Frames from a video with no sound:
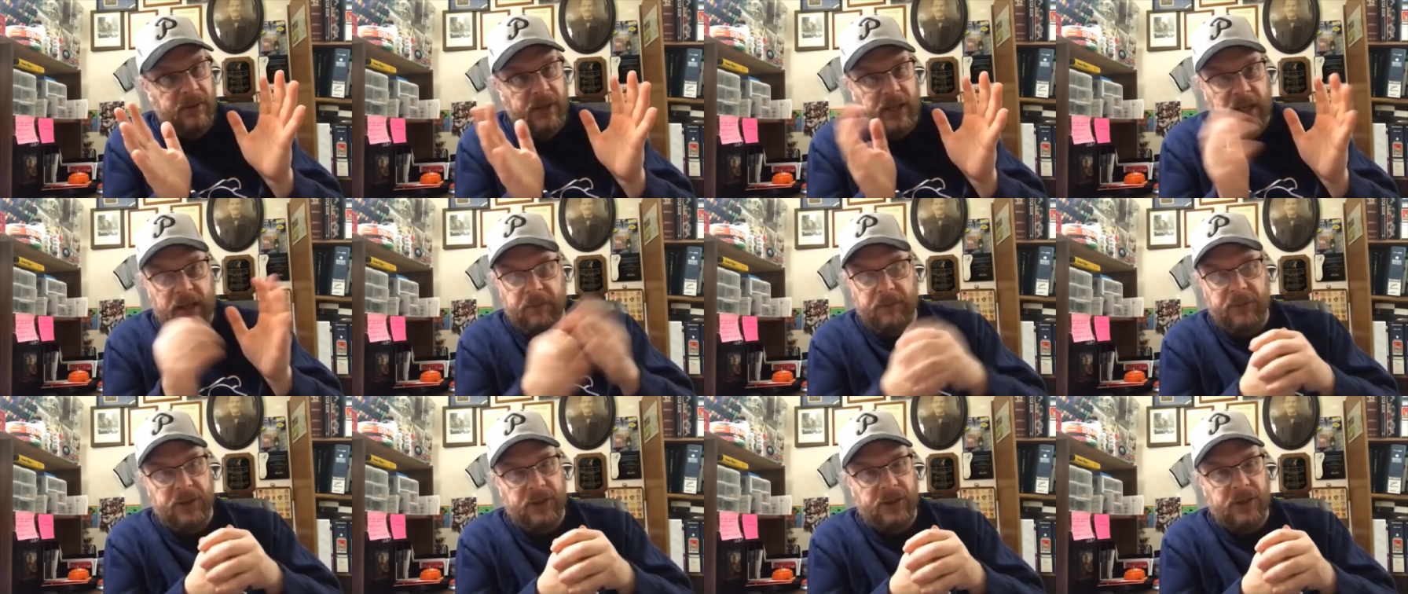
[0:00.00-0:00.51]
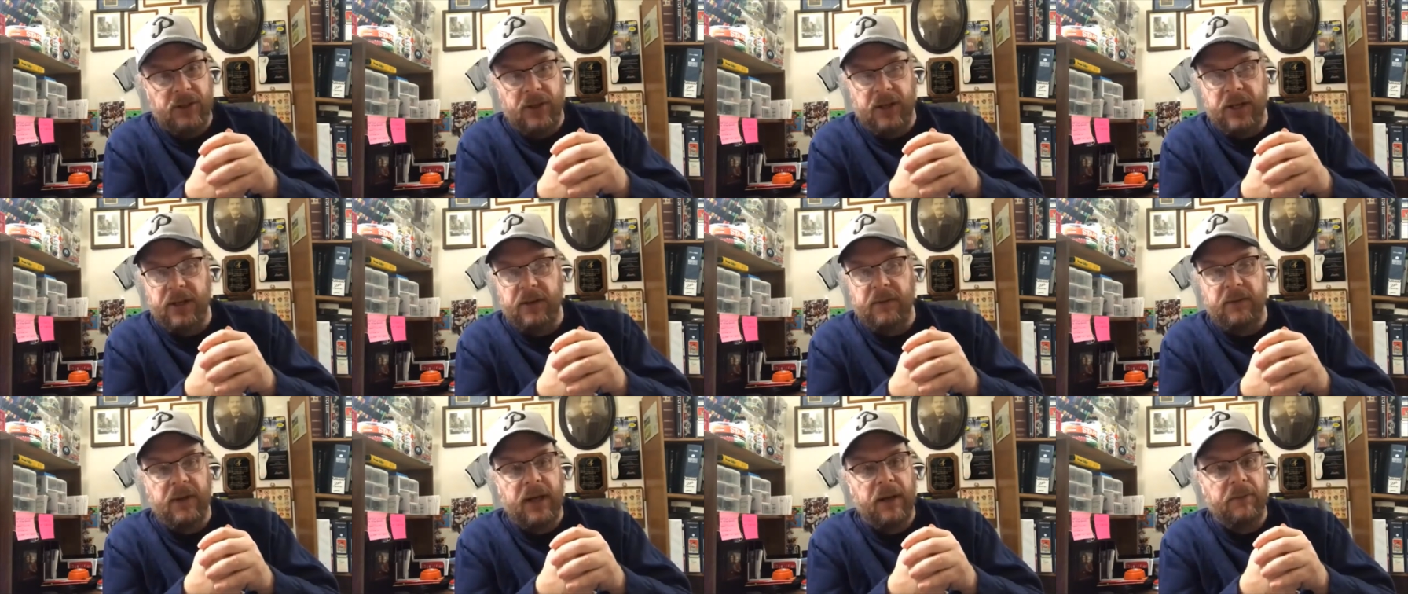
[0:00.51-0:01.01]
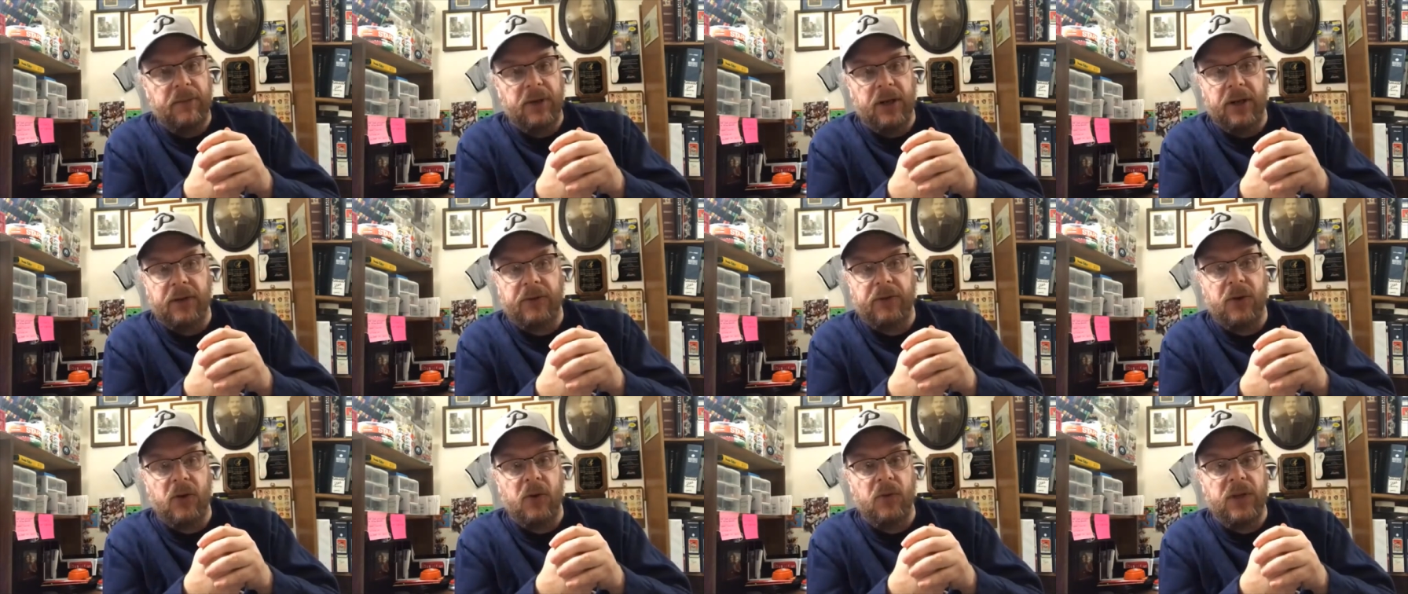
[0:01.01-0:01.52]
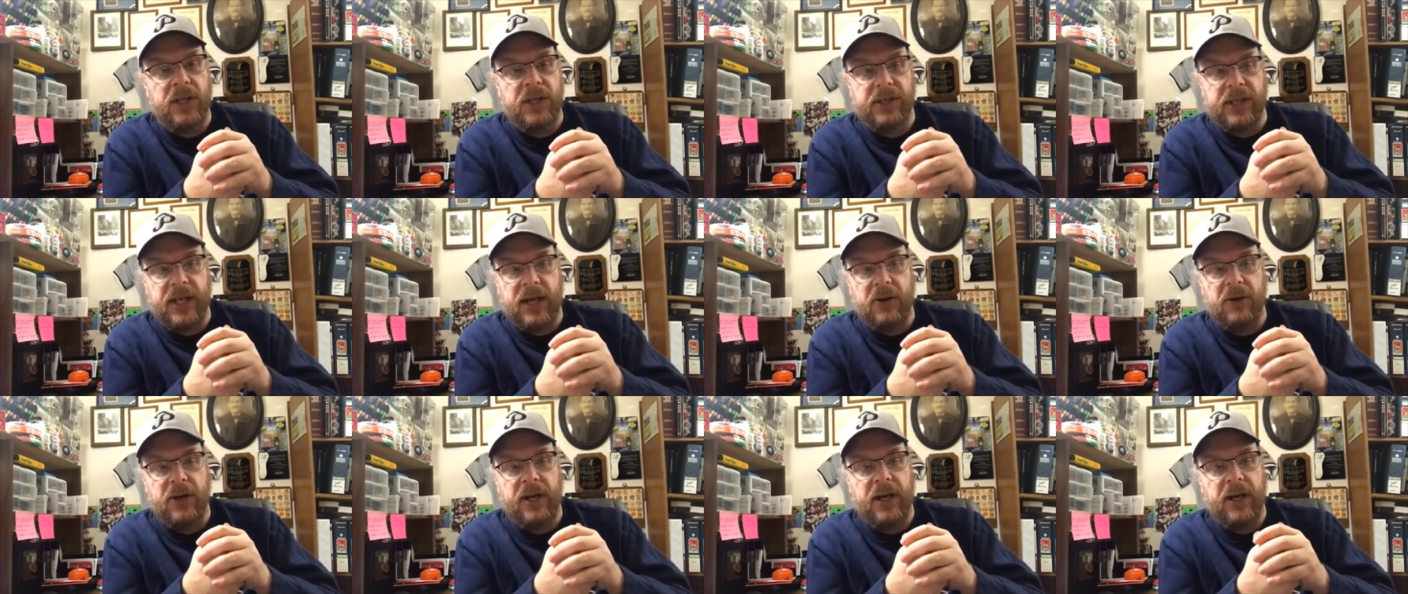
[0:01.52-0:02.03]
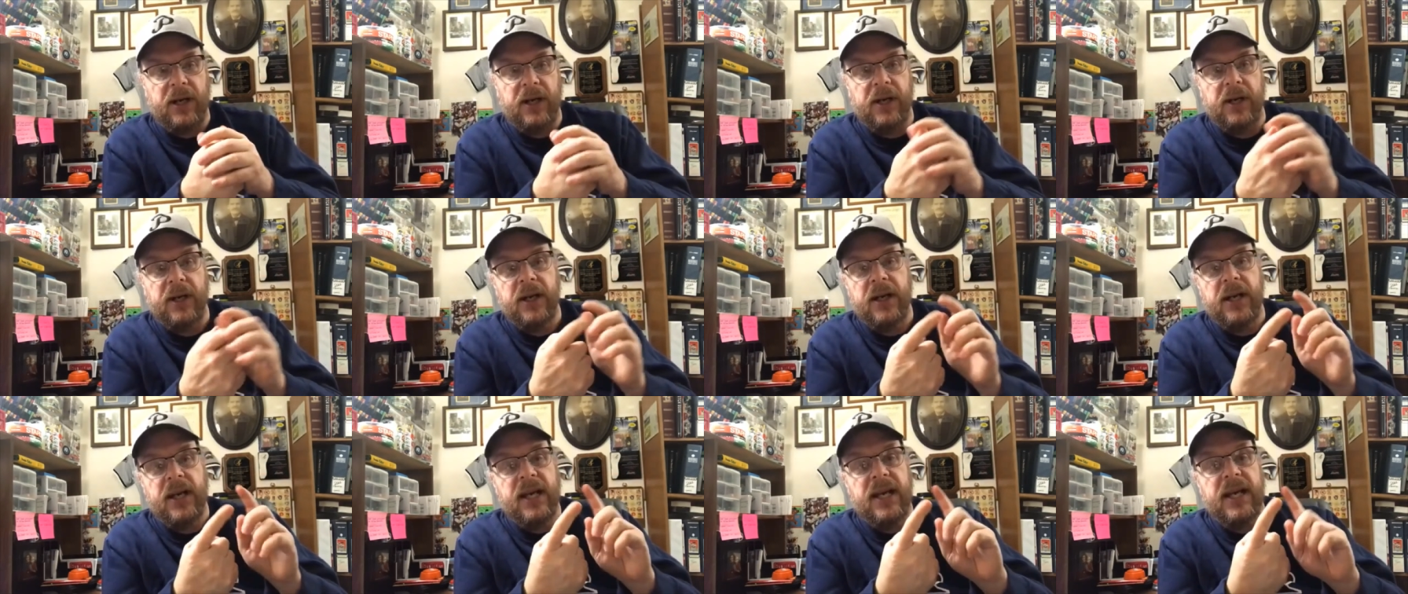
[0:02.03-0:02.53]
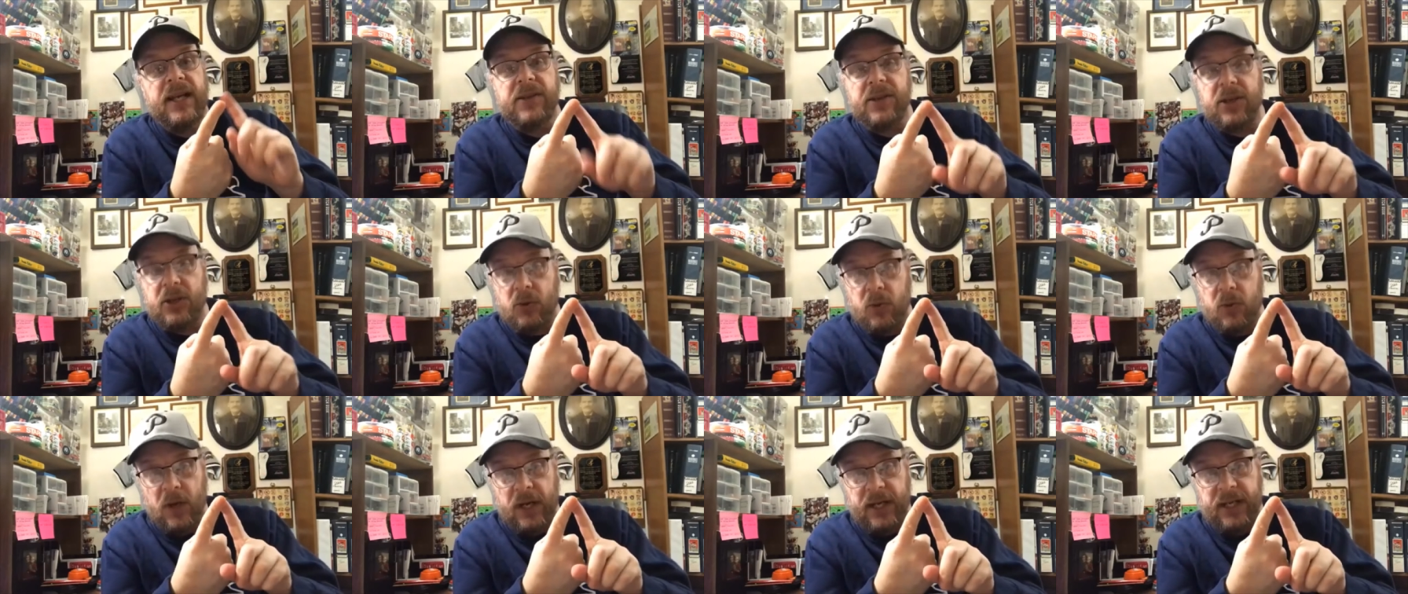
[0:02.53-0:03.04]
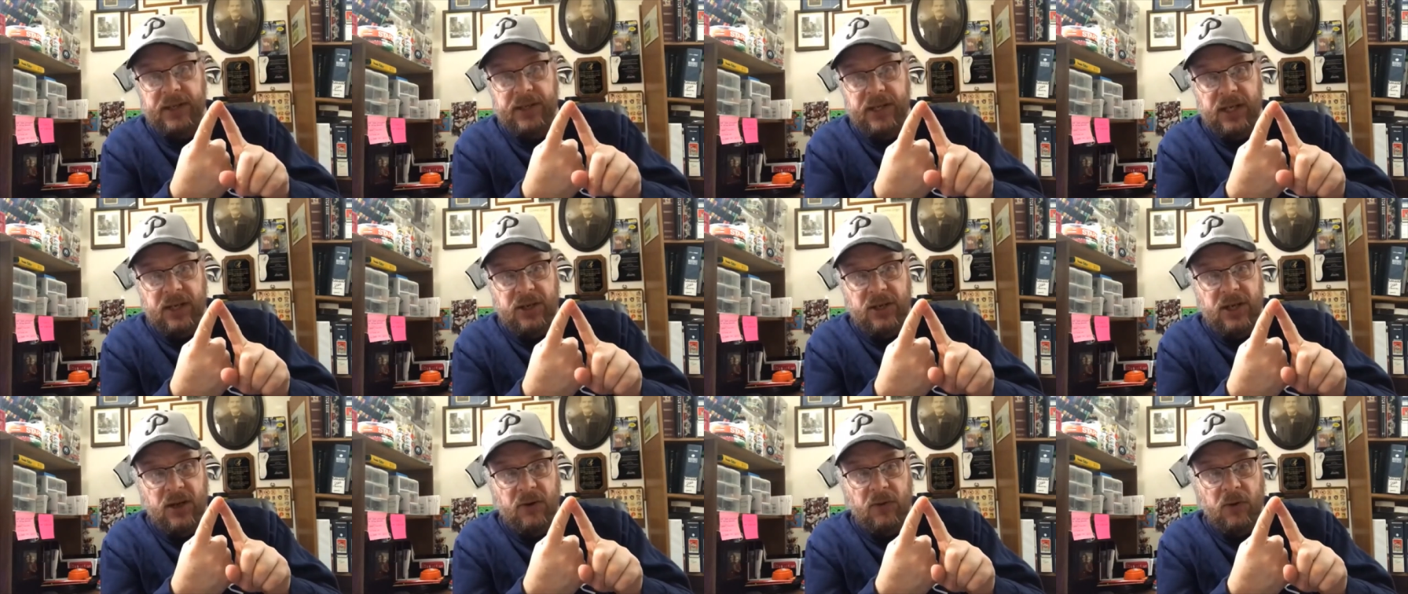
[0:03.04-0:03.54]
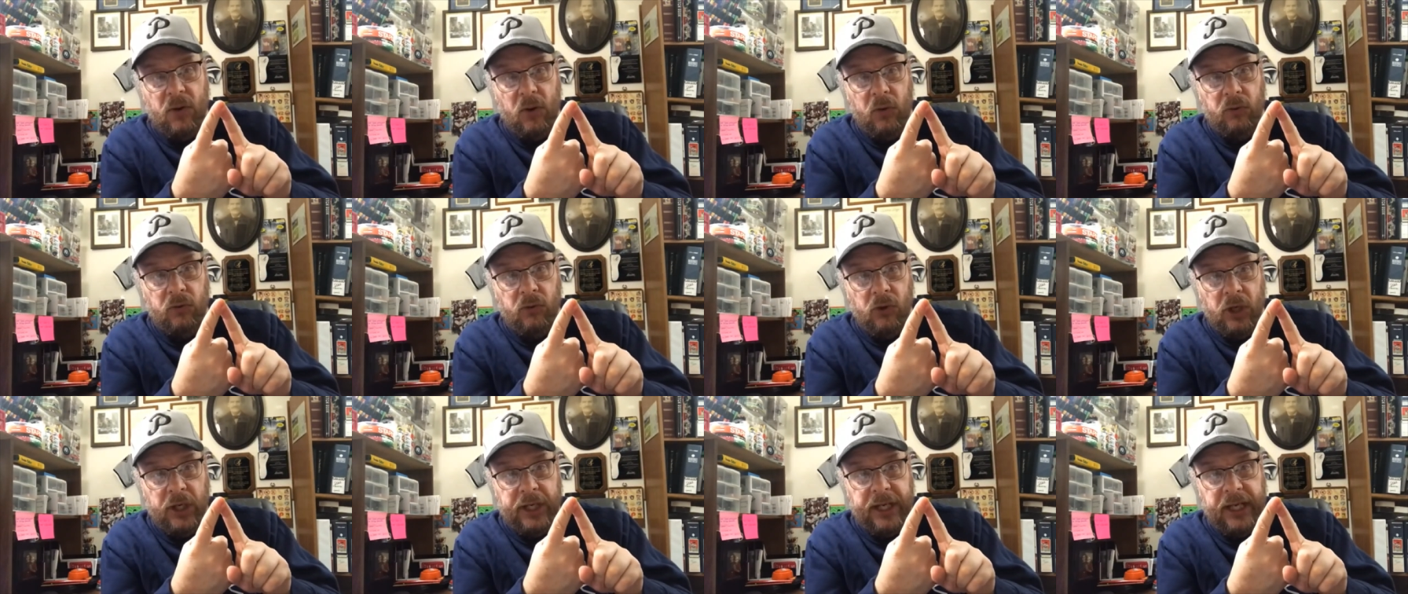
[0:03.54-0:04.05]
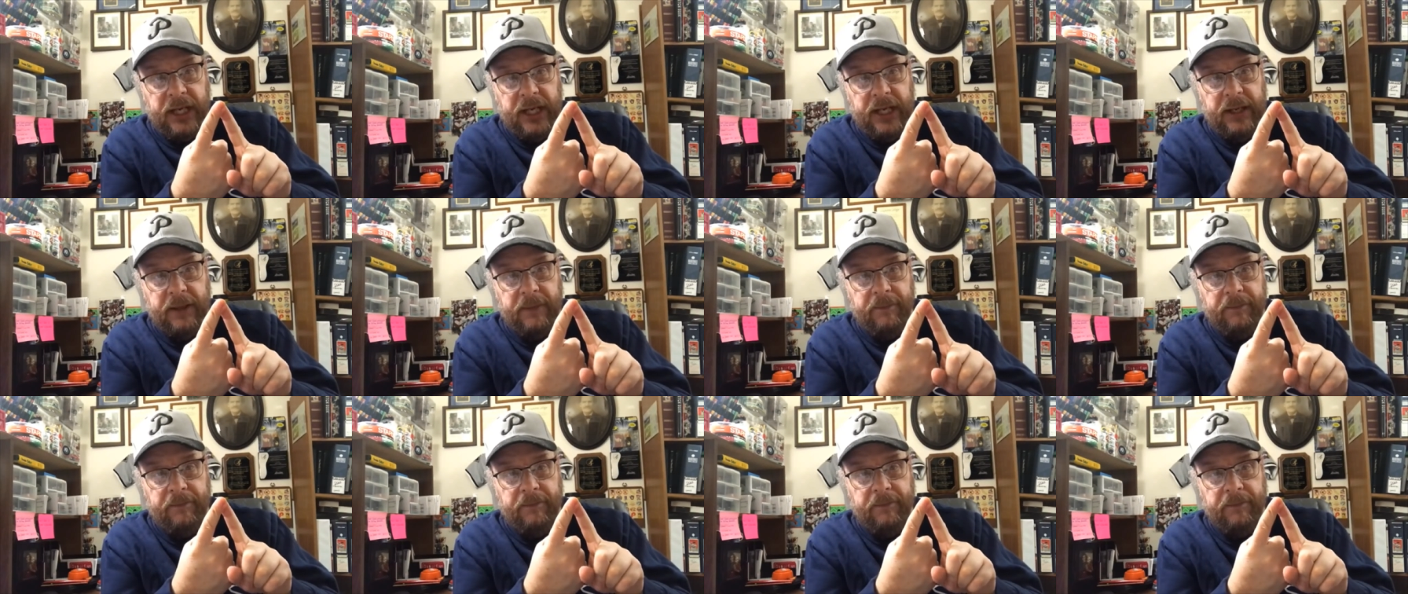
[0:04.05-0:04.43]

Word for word: I'm just going to I'm going to throw these out here. He's a 26 year old rookie.